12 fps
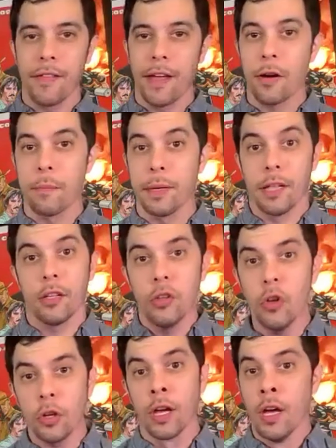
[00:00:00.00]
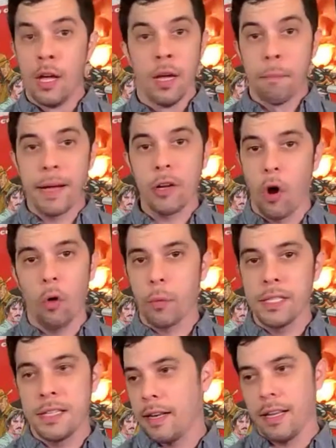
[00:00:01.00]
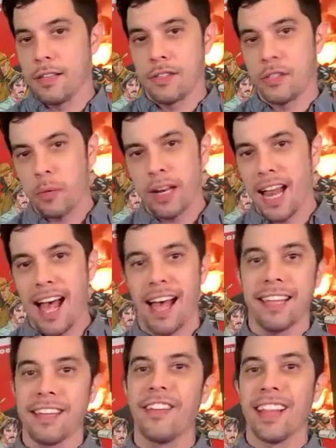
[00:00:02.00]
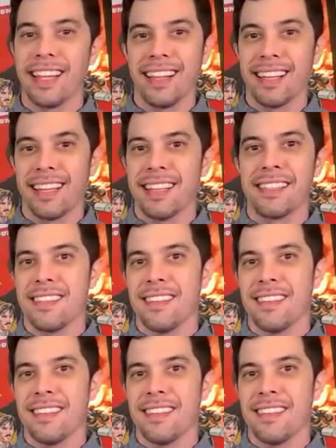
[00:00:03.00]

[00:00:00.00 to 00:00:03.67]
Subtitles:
there and be like, look, Mike already did it and so did I. You know, like it's